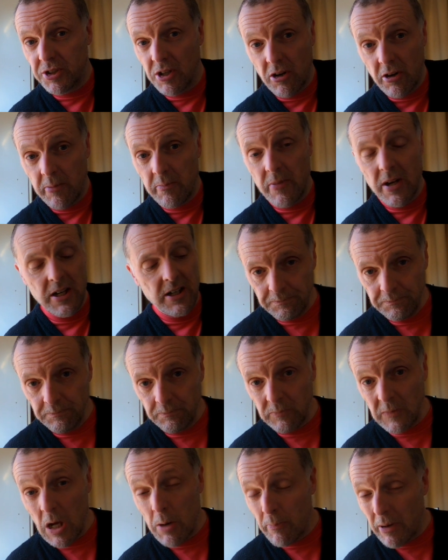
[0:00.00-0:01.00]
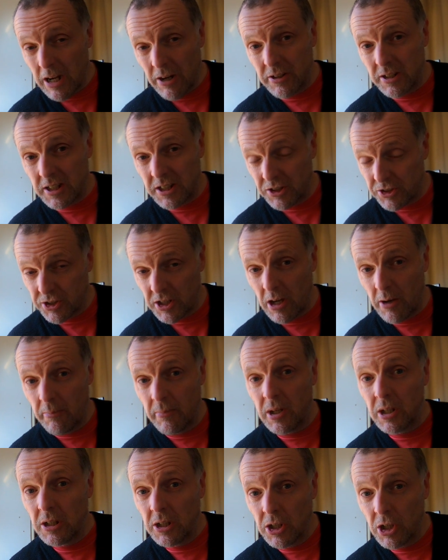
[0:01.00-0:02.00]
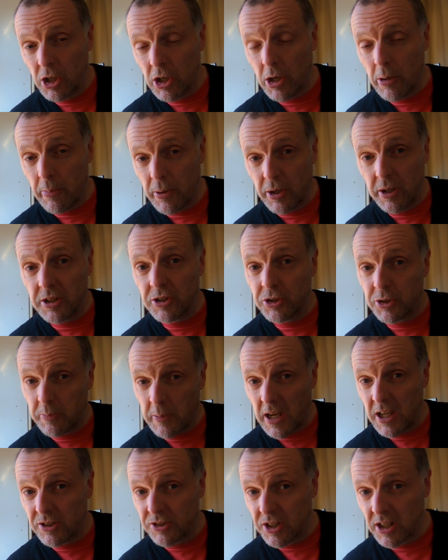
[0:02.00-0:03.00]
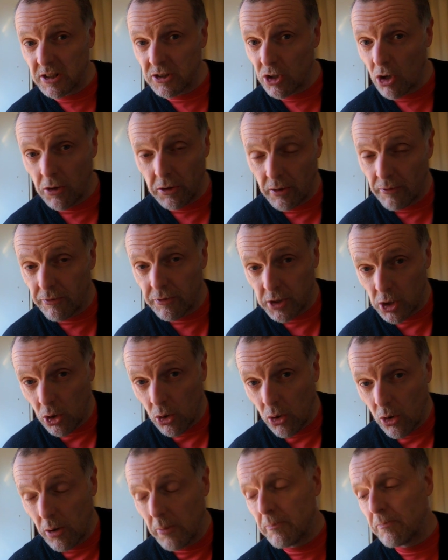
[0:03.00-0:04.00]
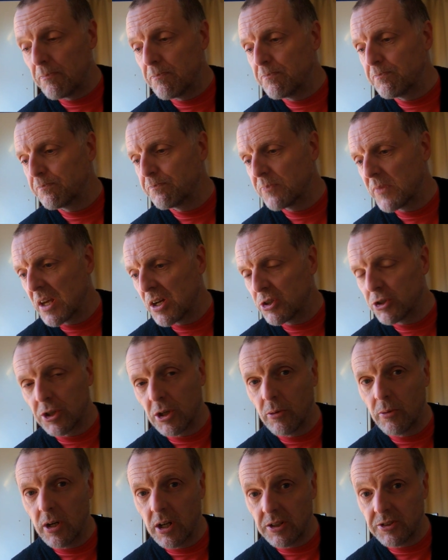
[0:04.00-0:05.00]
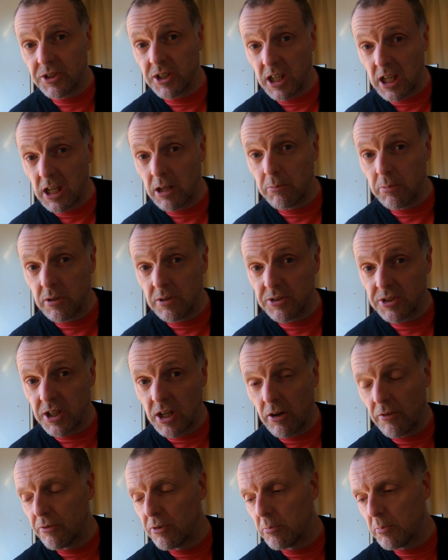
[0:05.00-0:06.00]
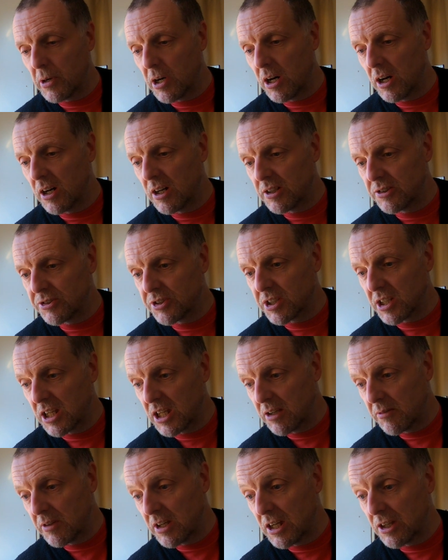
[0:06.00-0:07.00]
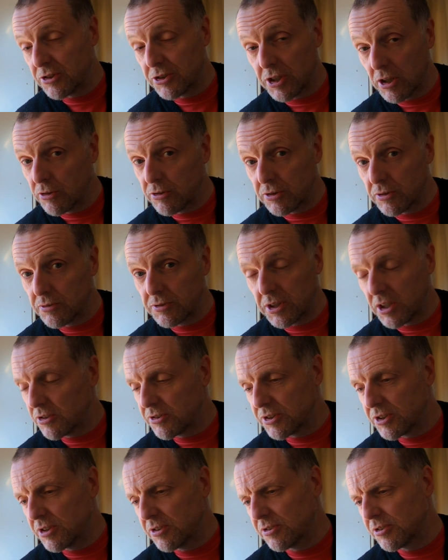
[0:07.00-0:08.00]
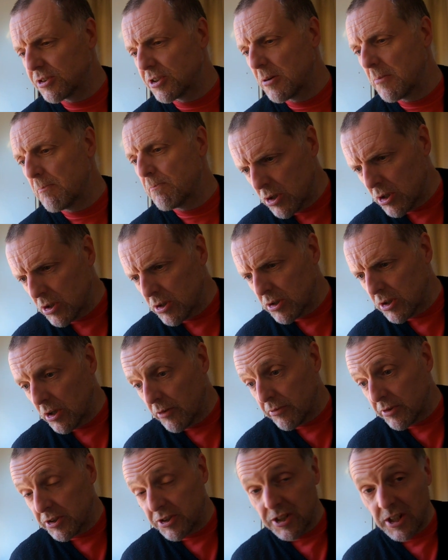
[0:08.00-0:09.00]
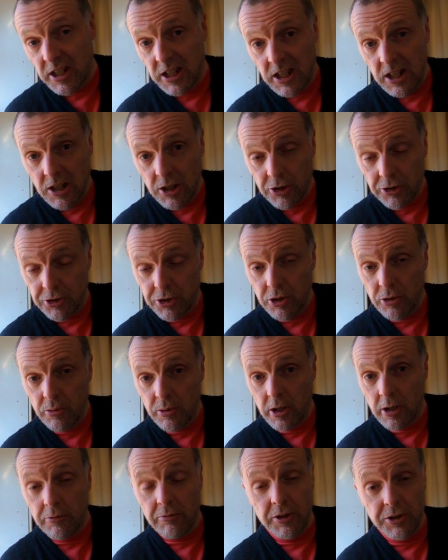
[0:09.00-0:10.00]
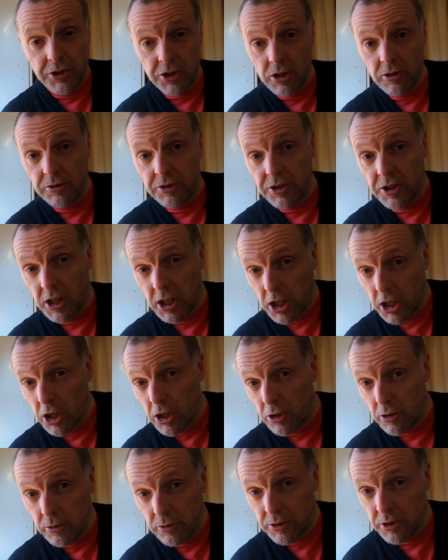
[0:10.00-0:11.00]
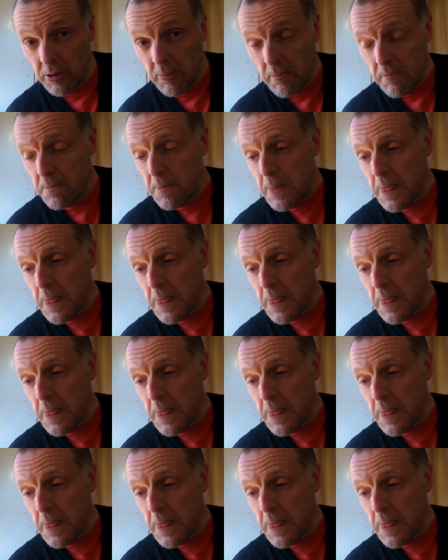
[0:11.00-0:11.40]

time. Apparently some are putting spacings on the floor, so to keep yourself apart and to keep that social distance. Obviously to reduce the queues.